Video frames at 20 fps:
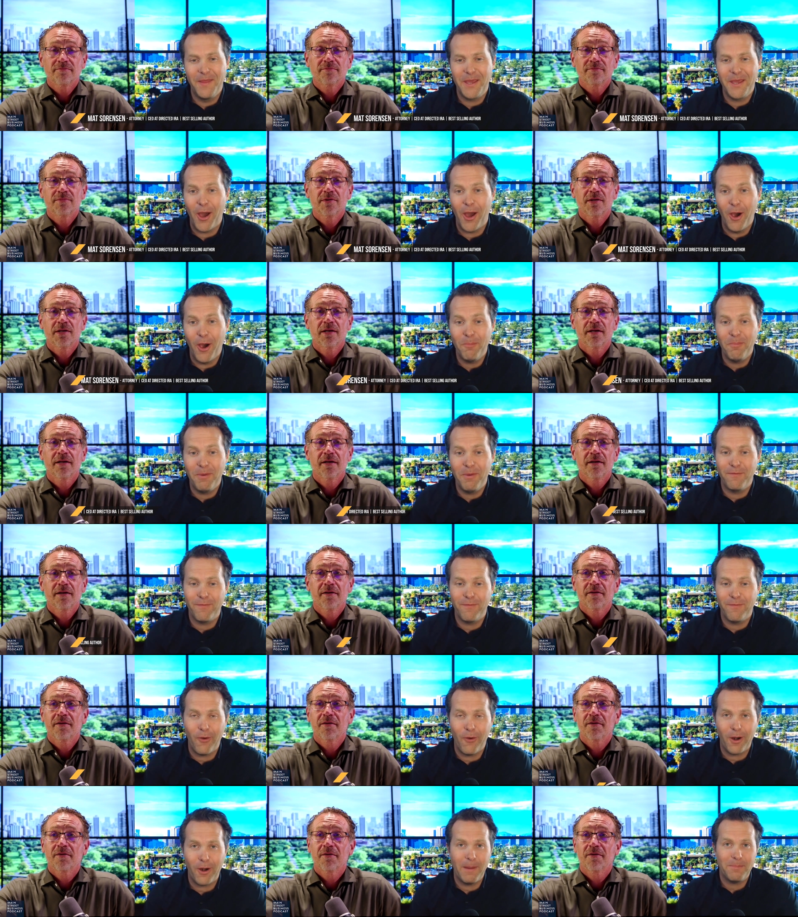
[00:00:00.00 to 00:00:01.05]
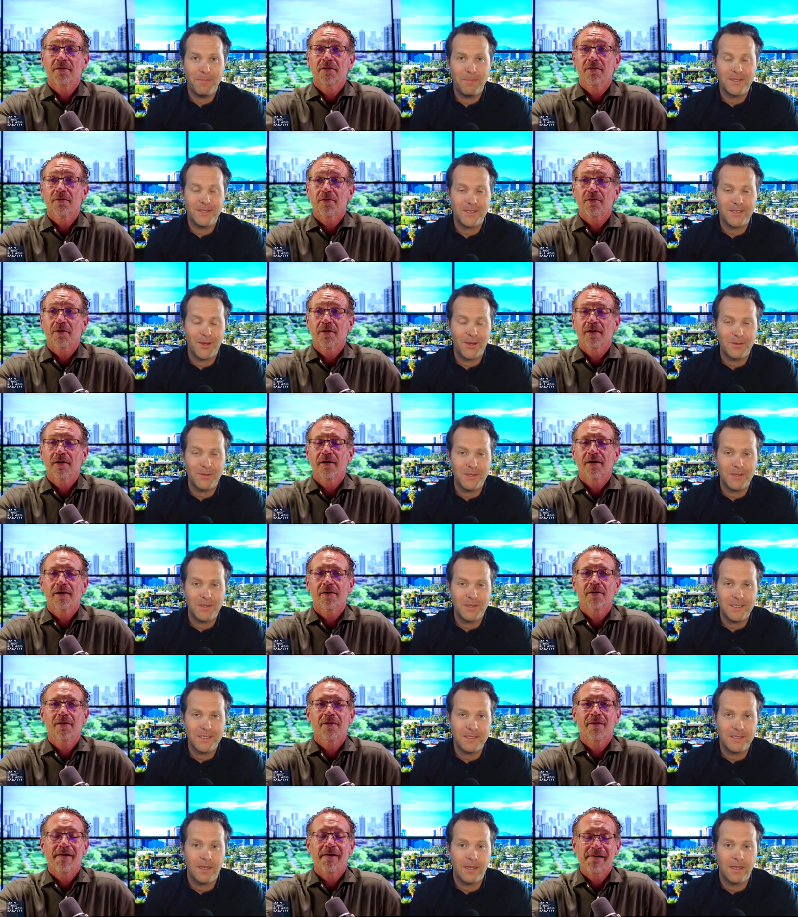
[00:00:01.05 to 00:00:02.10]
Speaker 1: in the open forum episode. This
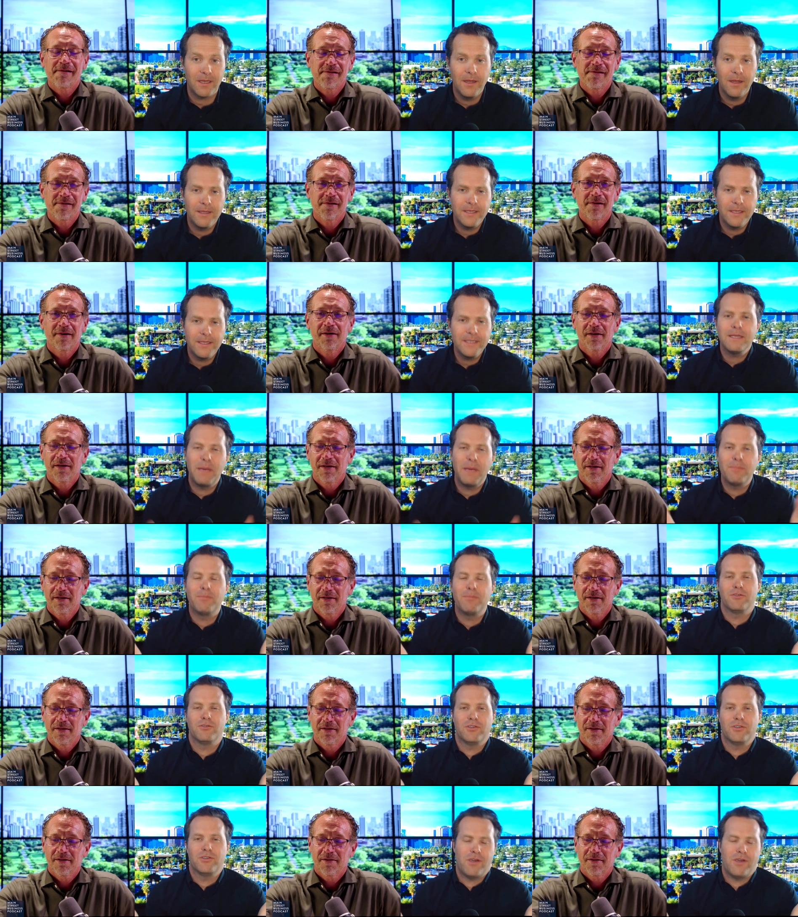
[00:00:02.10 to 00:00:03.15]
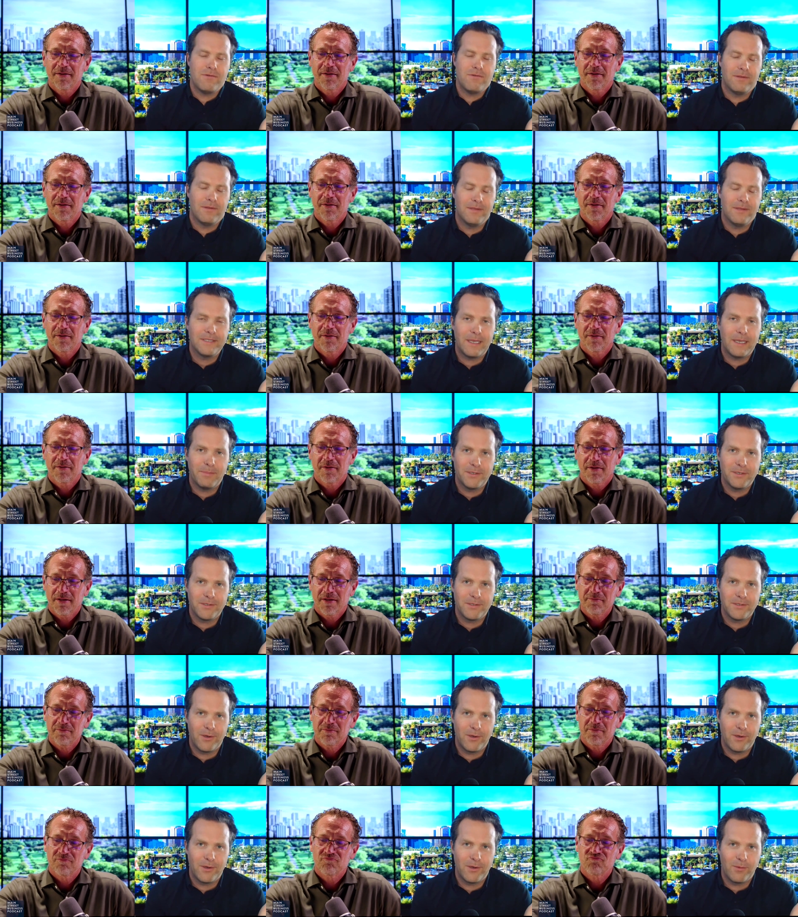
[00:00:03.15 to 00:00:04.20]
is this is the People's Show. This
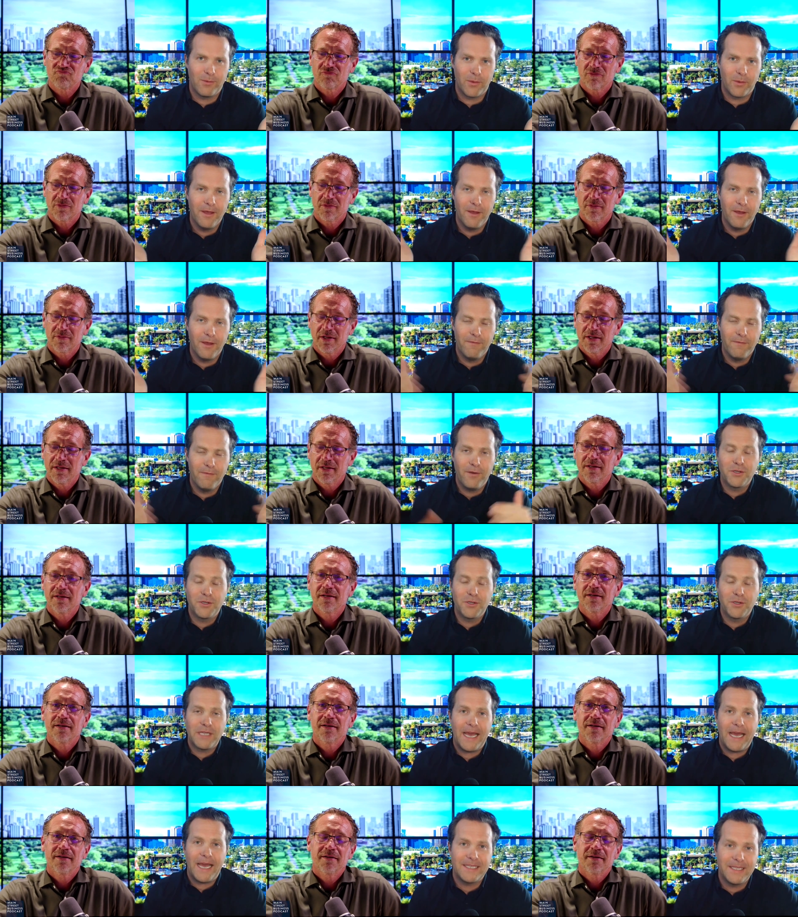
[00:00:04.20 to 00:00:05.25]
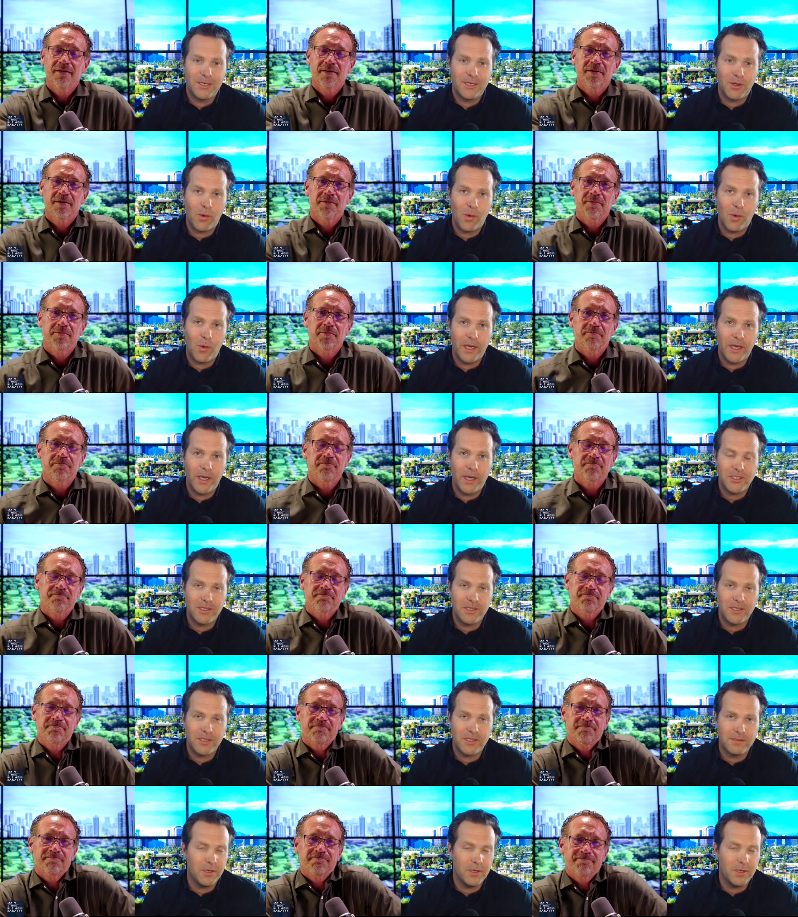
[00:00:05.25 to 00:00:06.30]
episode where we field your tax and legal
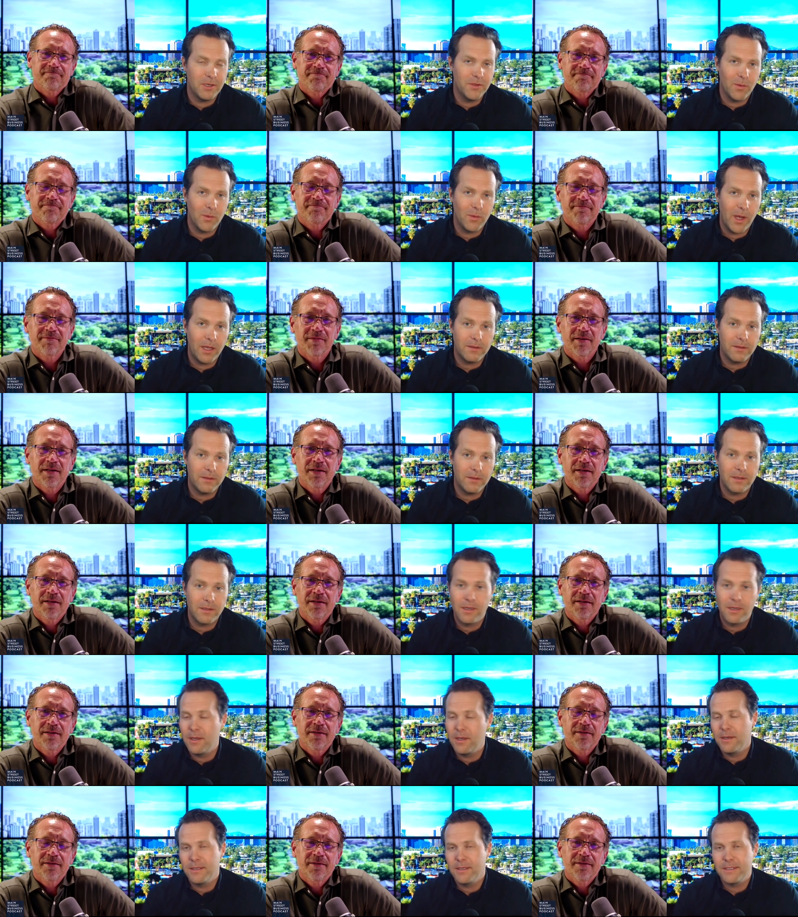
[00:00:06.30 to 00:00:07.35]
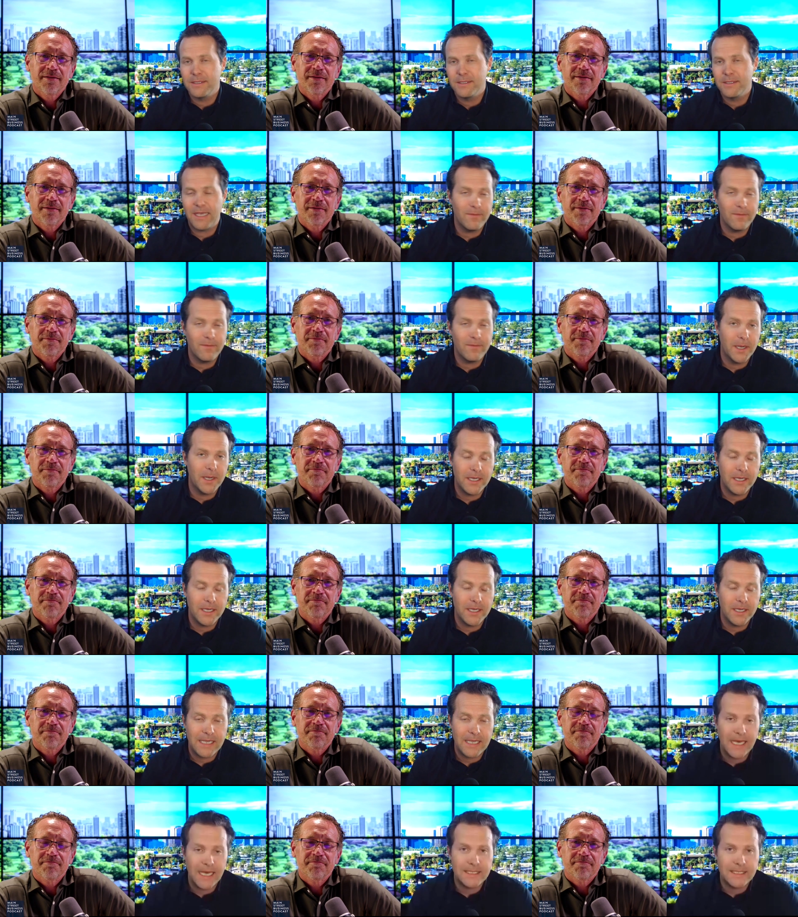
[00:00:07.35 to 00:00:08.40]
questions, building wealth, saving money on
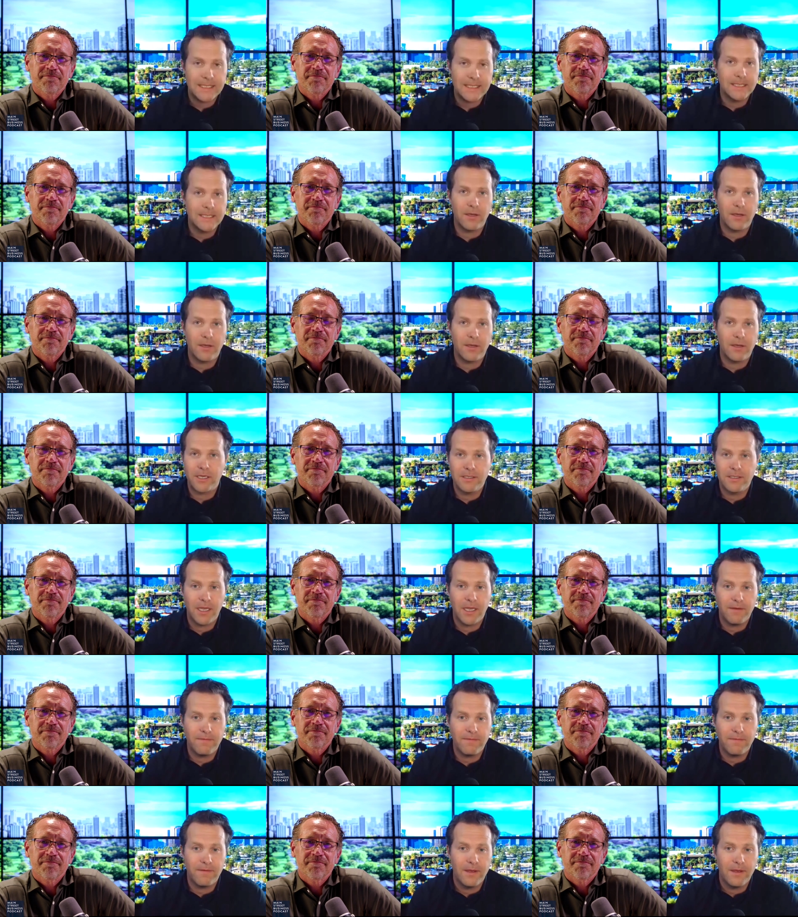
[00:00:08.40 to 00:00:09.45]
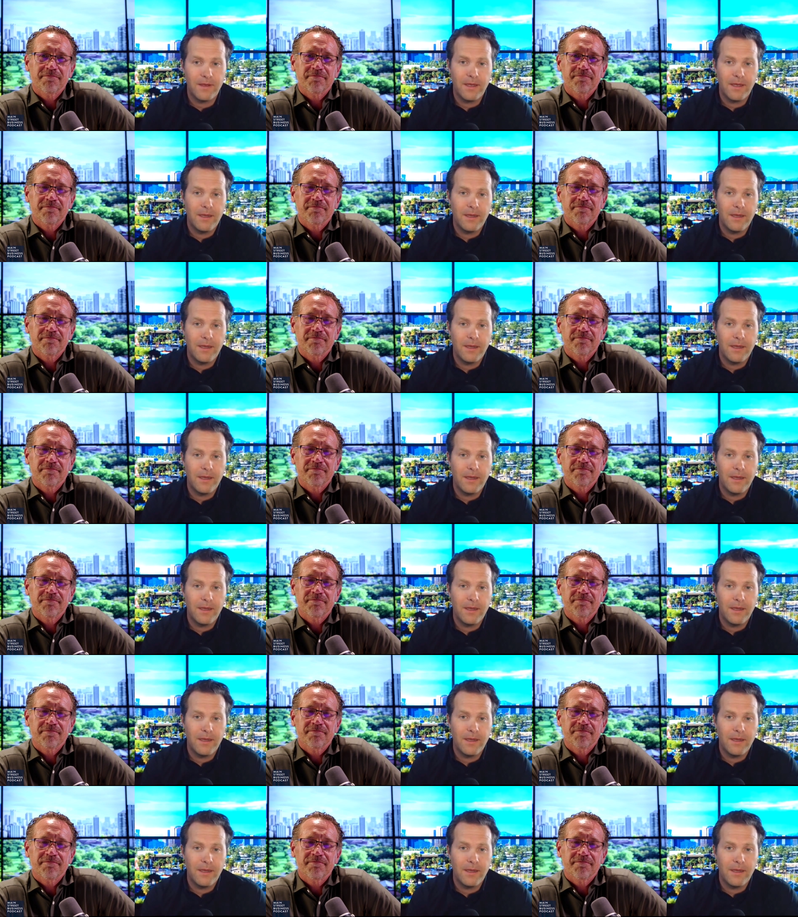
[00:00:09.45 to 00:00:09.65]
taxes, all that good stuff.